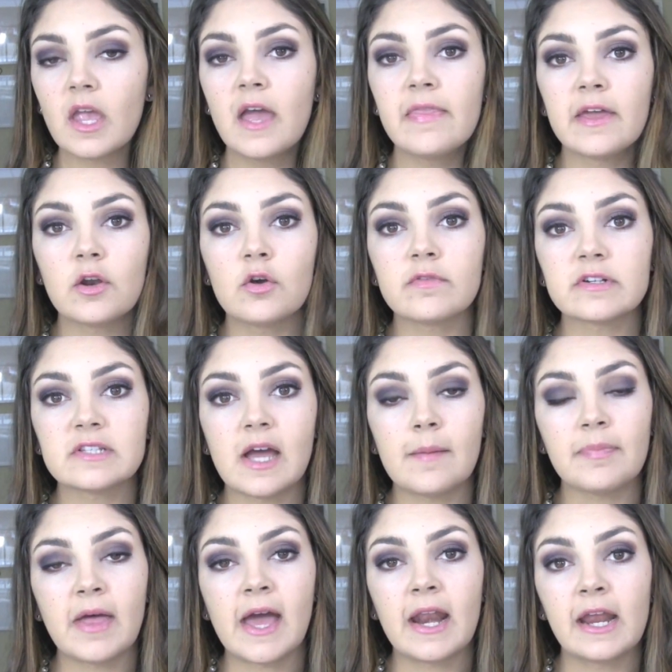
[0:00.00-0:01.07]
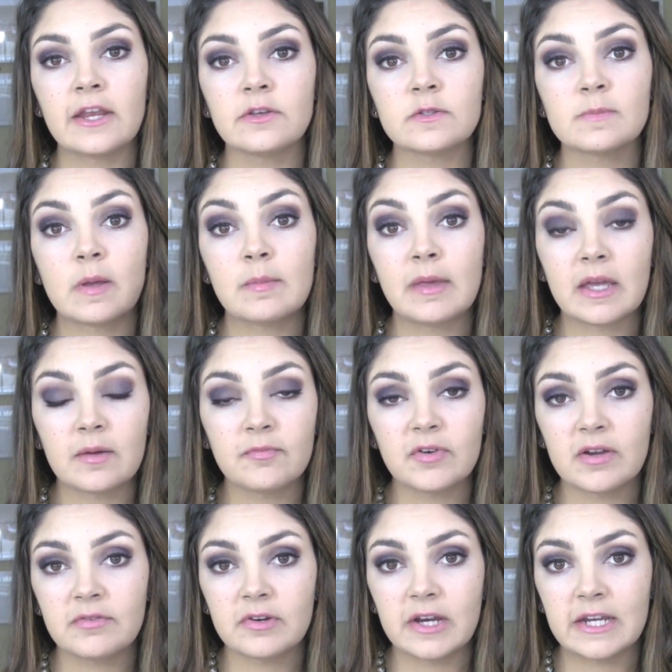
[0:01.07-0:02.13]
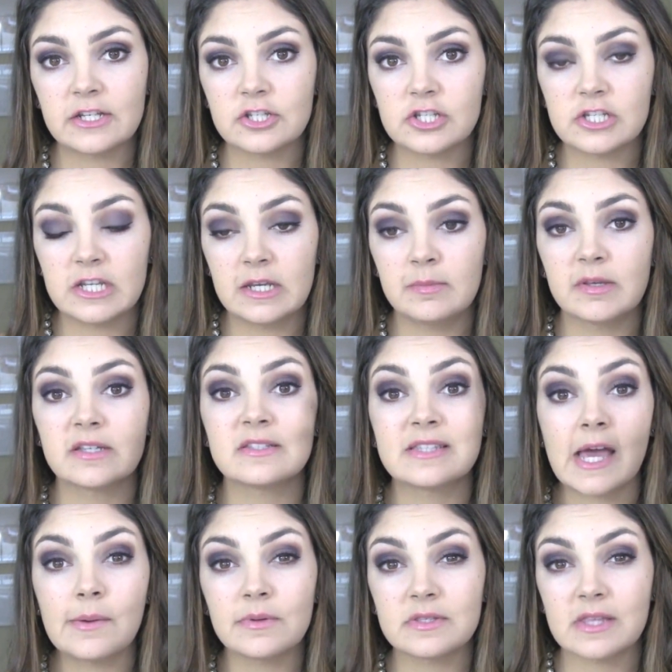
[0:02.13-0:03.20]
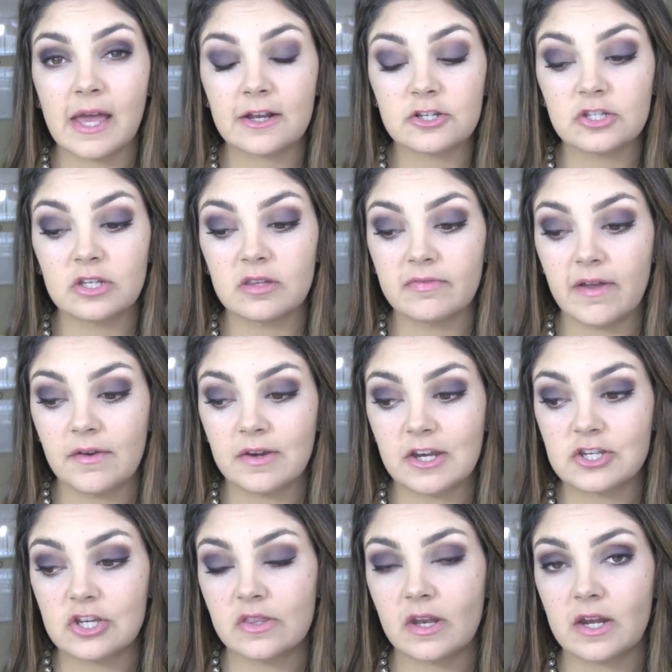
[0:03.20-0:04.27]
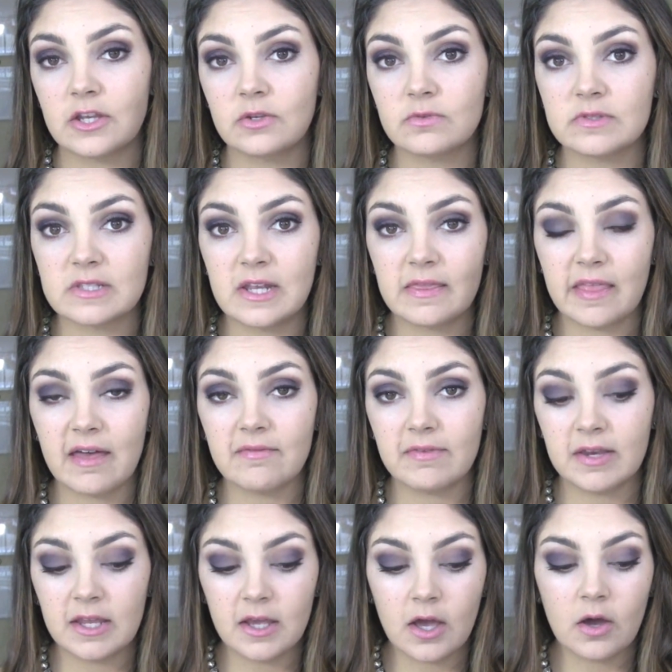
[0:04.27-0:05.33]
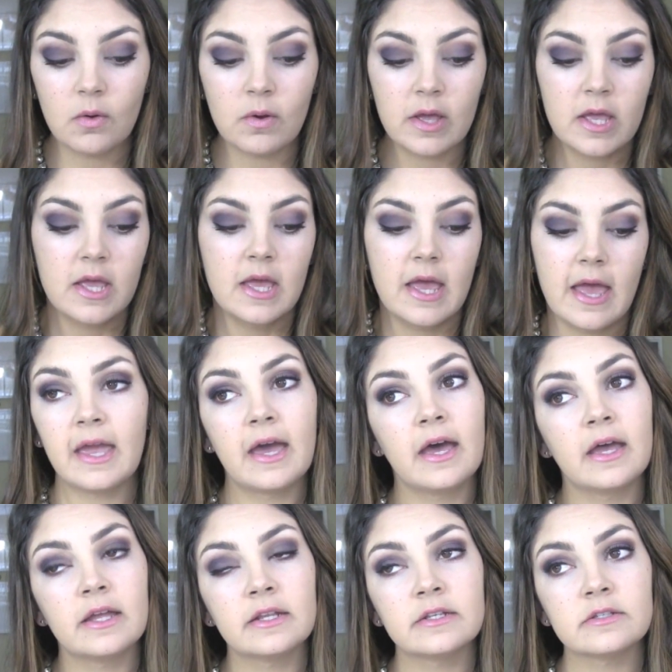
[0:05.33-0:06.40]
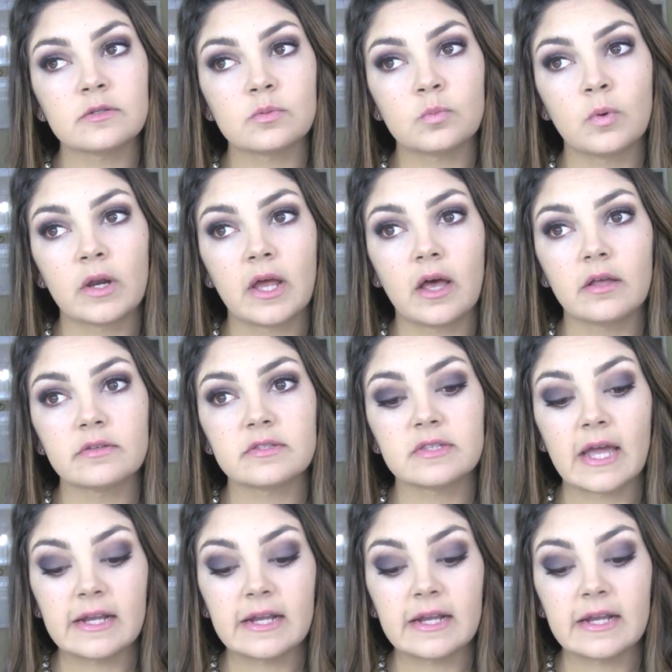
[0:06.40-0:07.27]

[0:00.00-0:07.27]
And then over top that, I use my Makeup Forever HD because that was actually the foundation that I used in that video. And what else?